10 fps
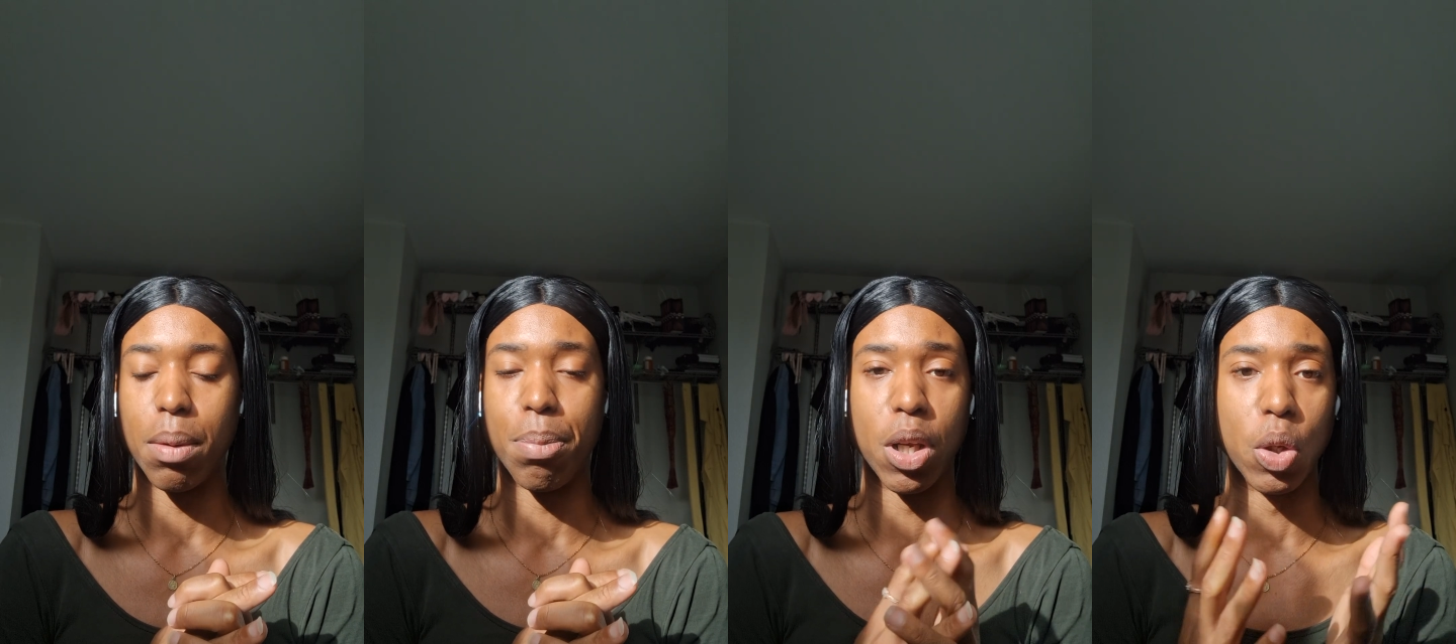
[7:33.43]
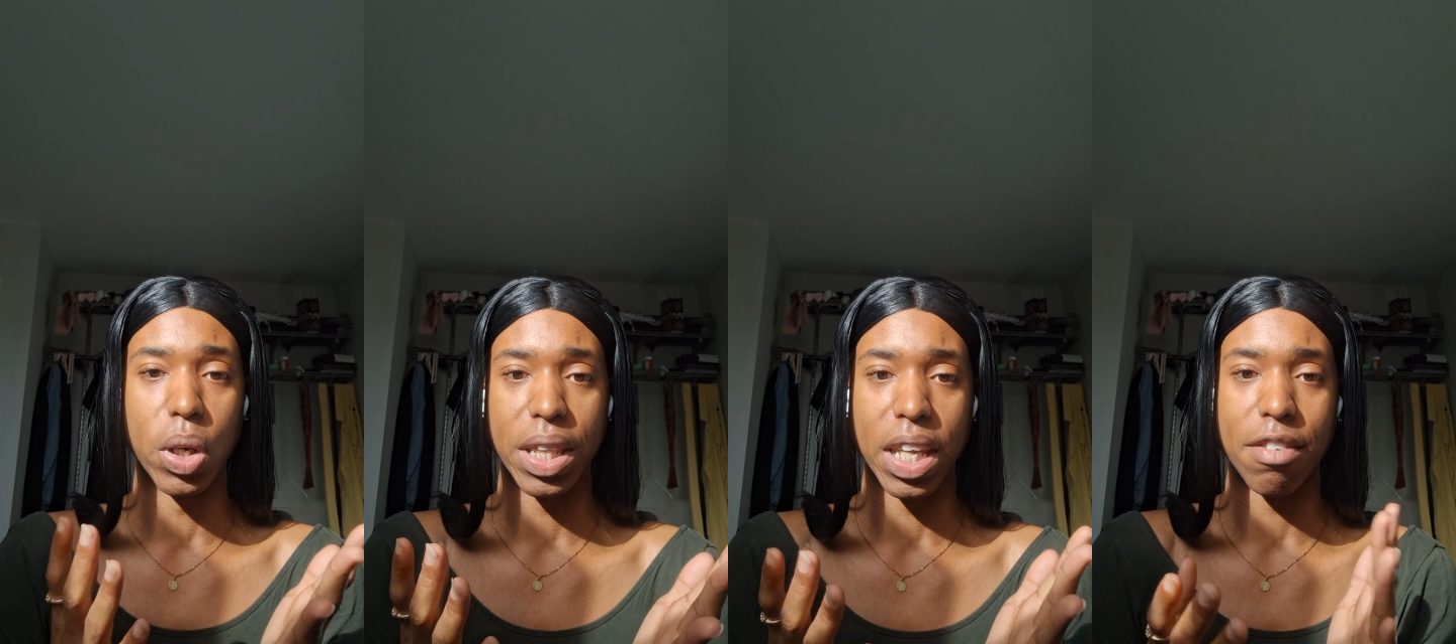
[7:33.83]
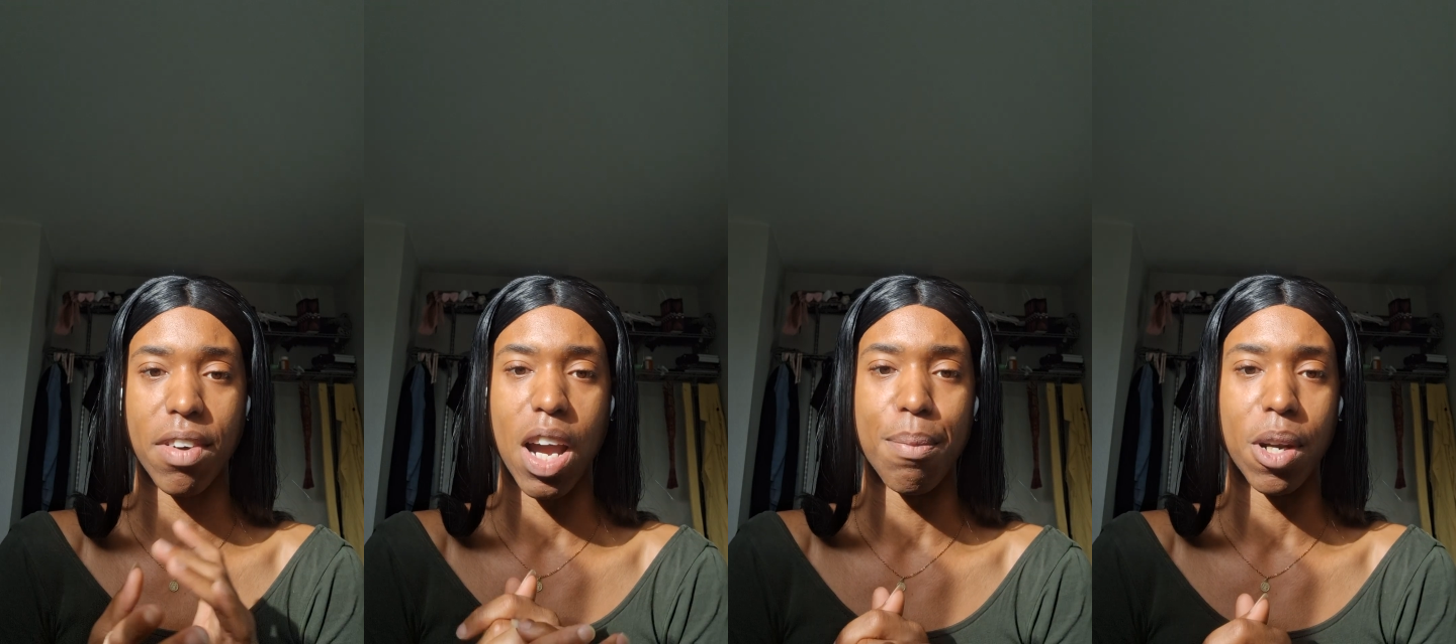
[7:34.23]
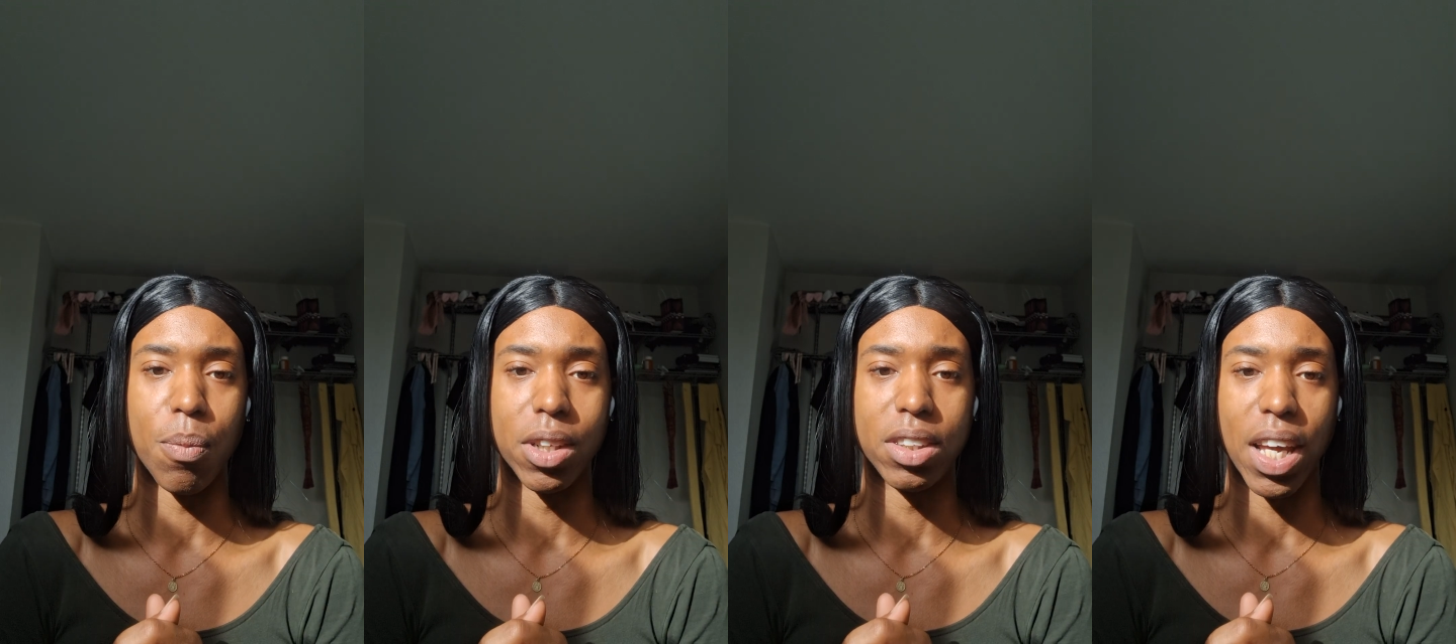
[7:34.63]
polluting the environment in
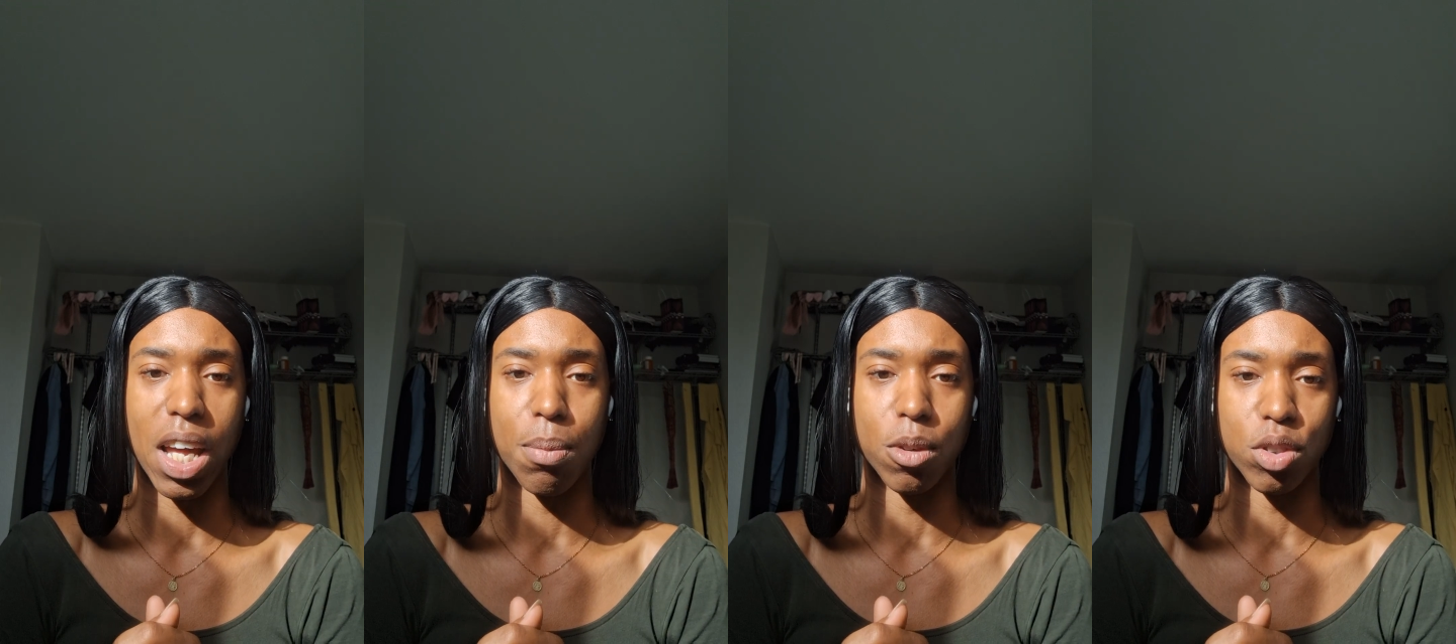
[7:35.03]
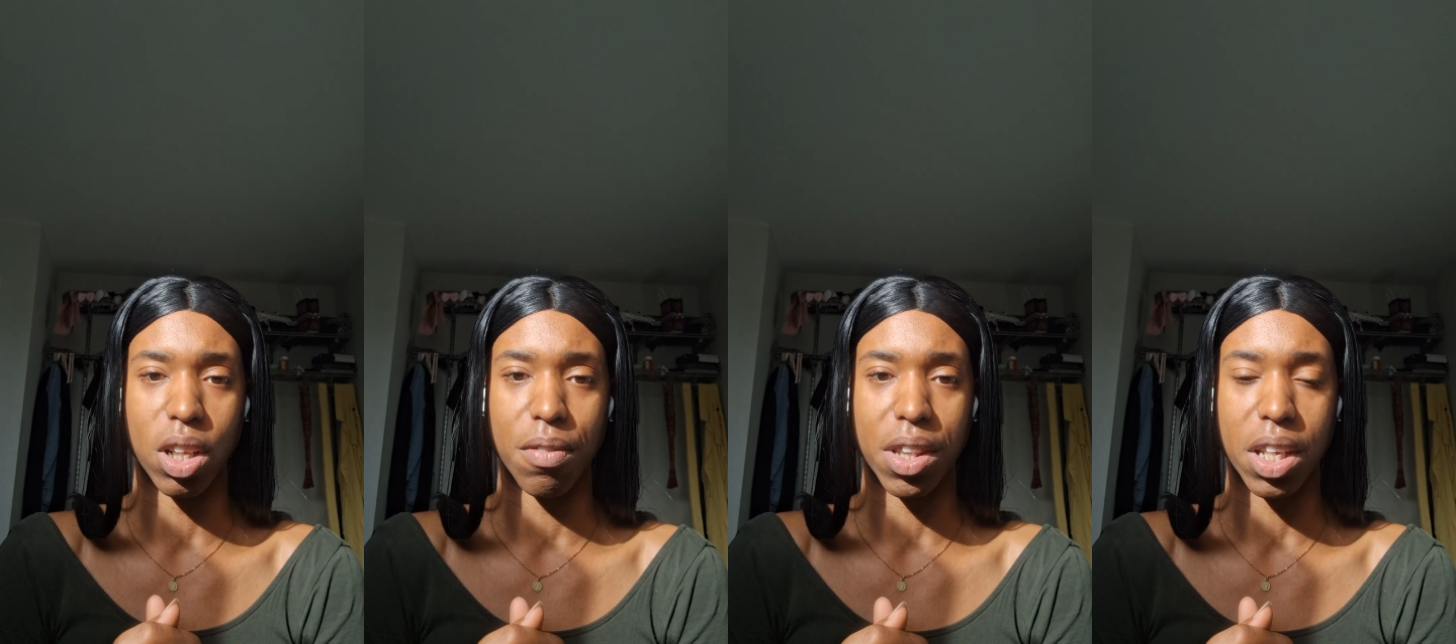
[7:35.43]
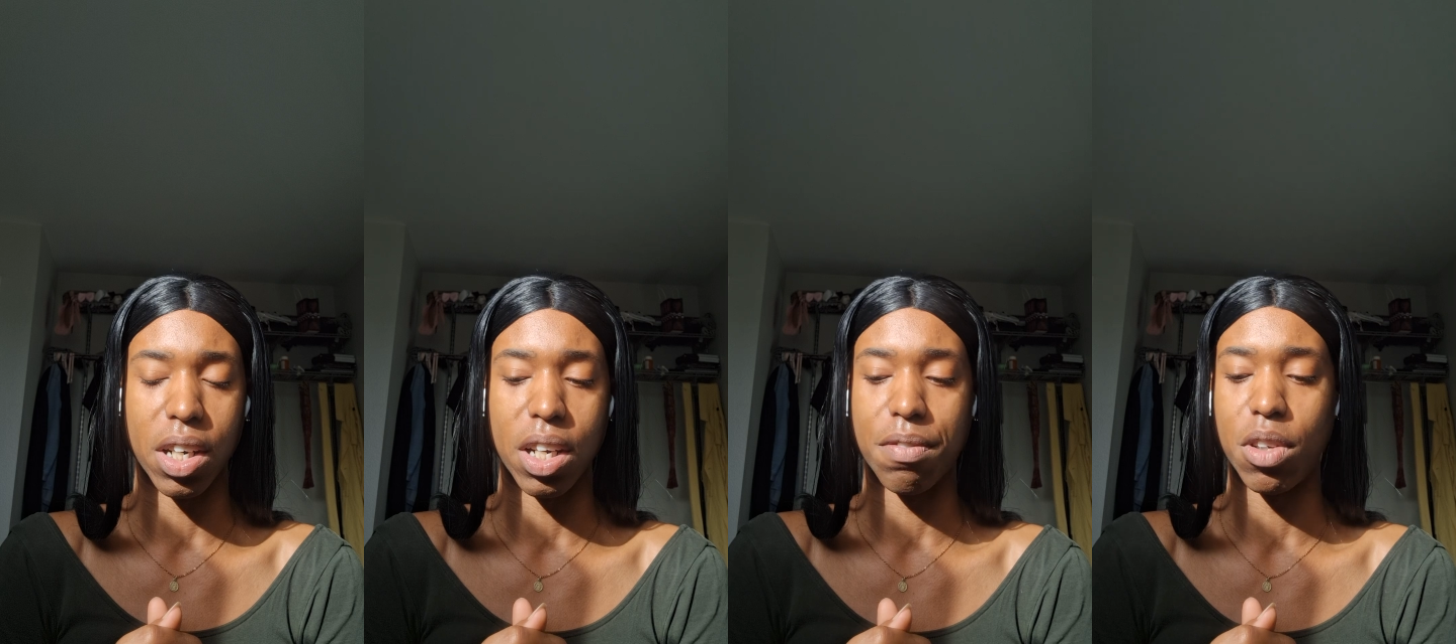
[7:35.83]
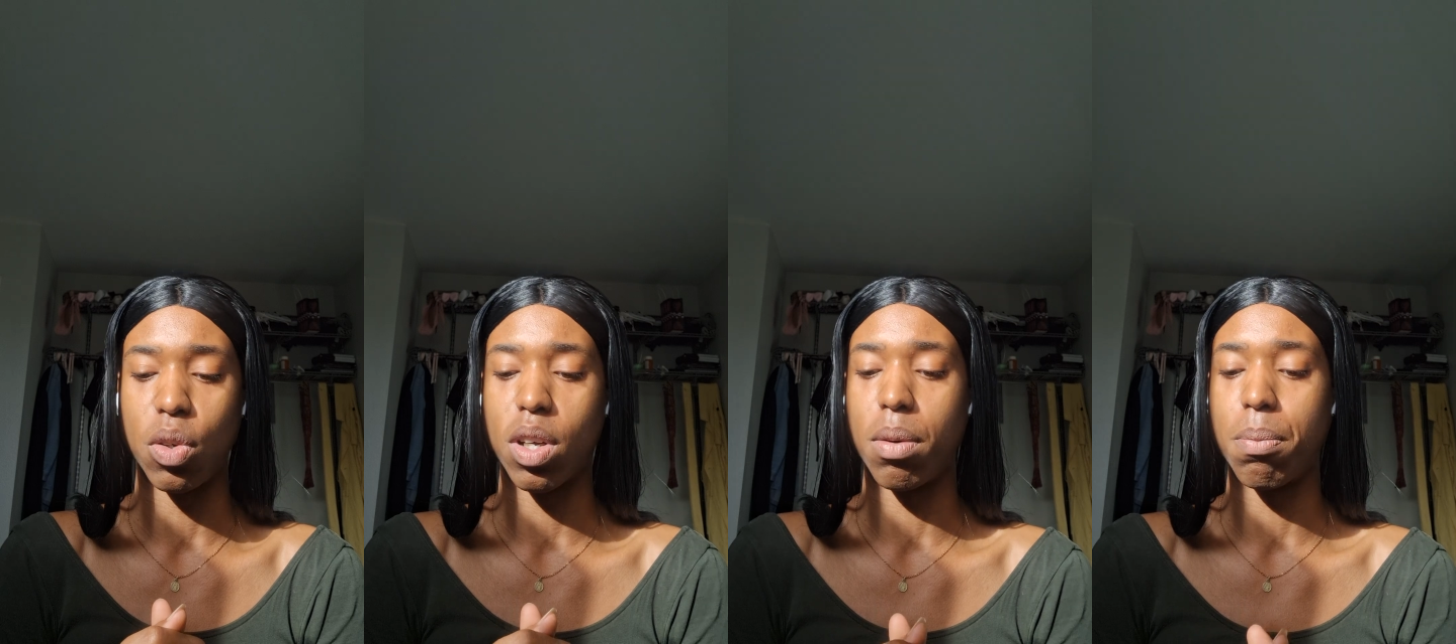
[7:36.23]
which the animals live within. If
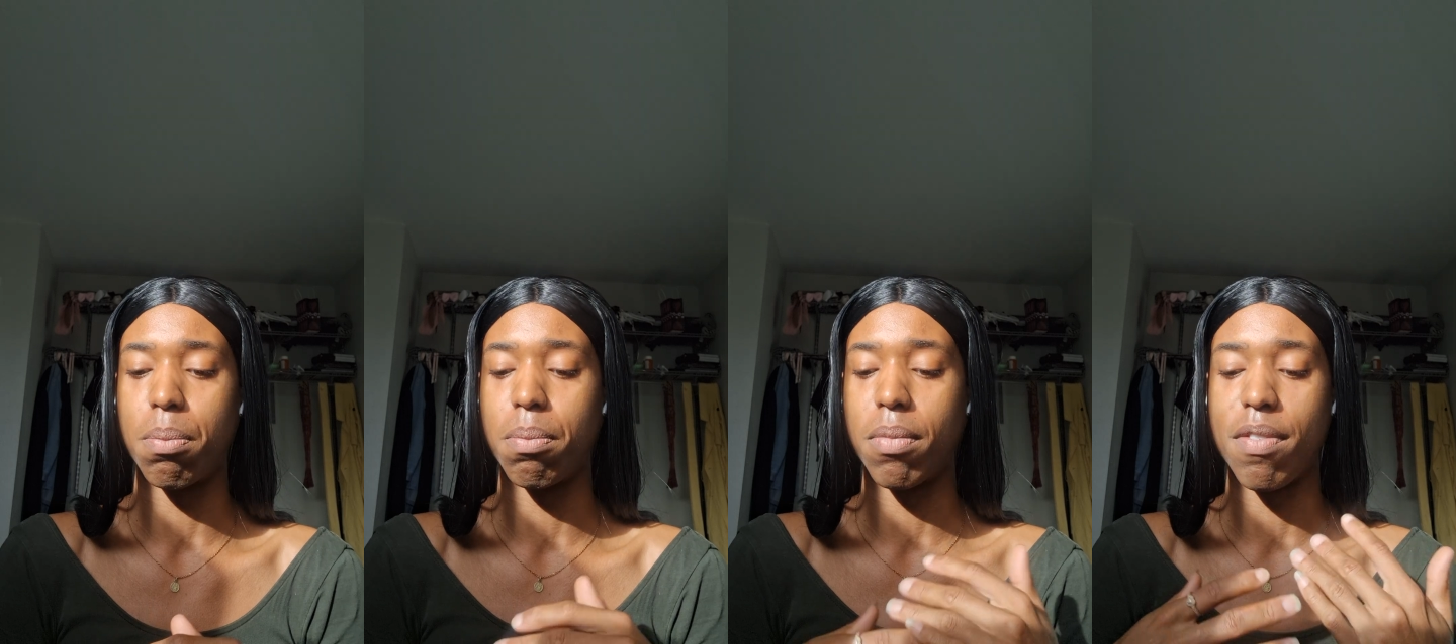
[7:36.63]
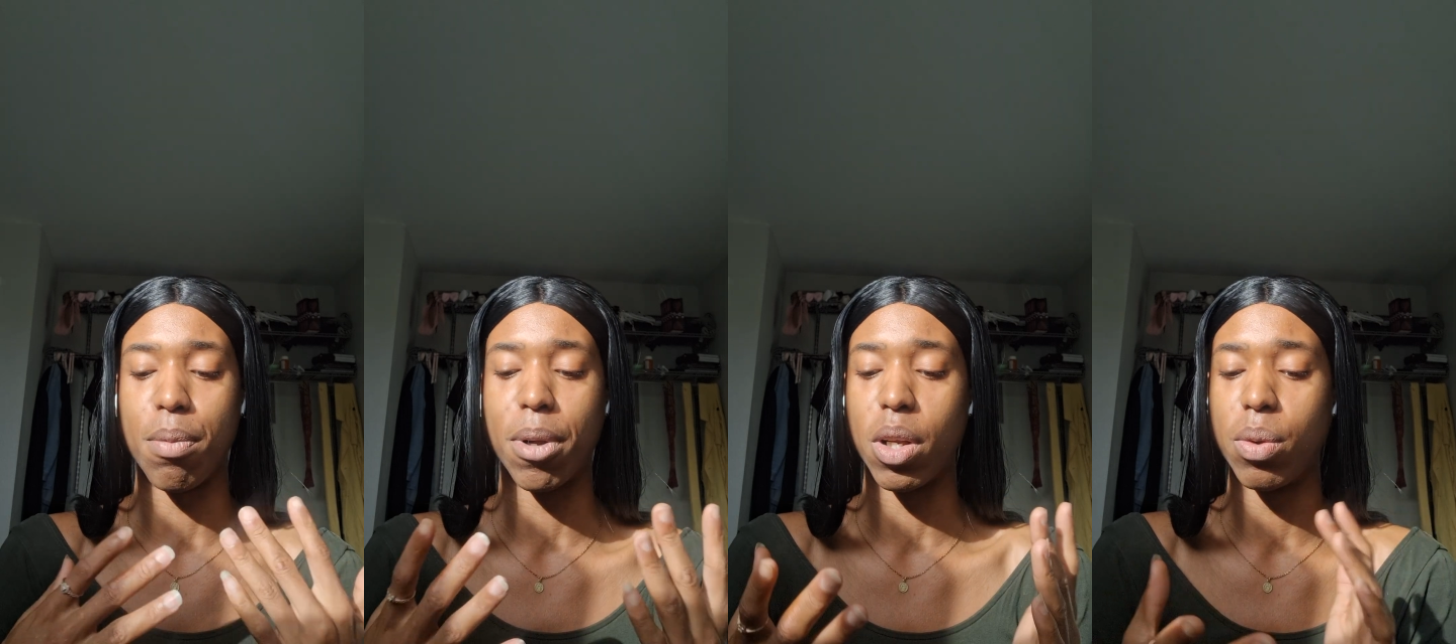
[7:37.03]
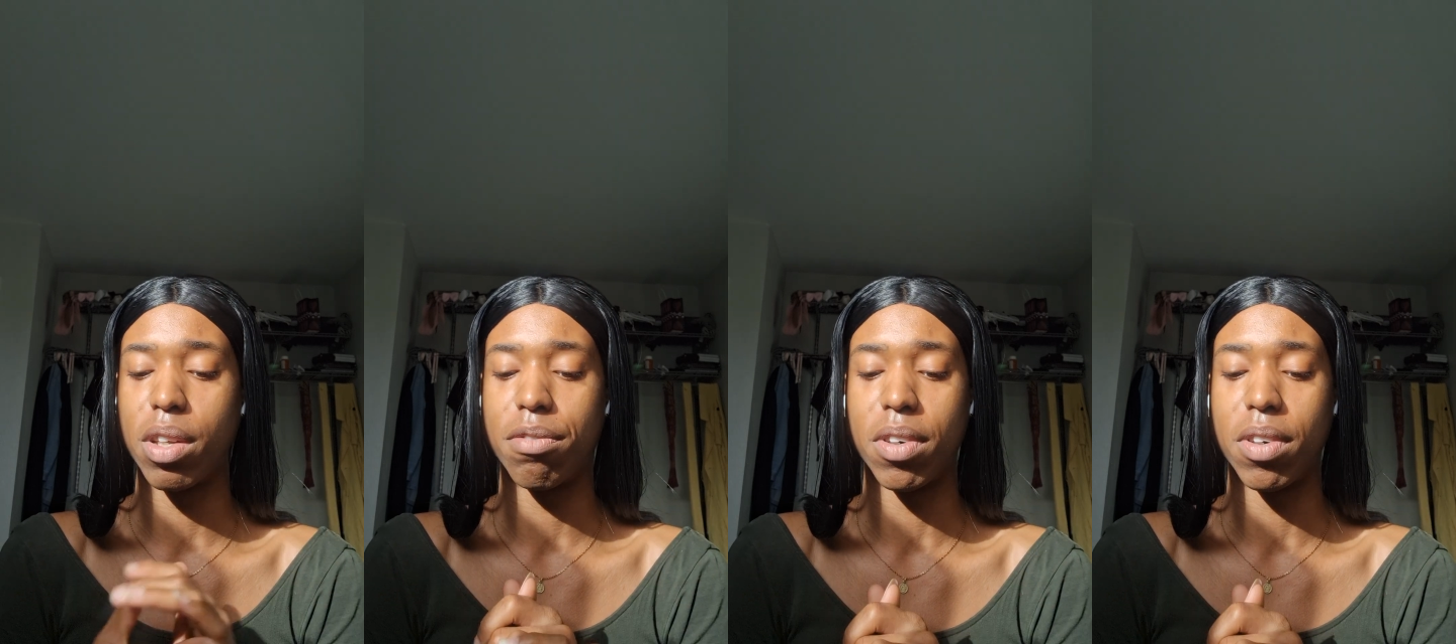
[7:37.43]
you pollute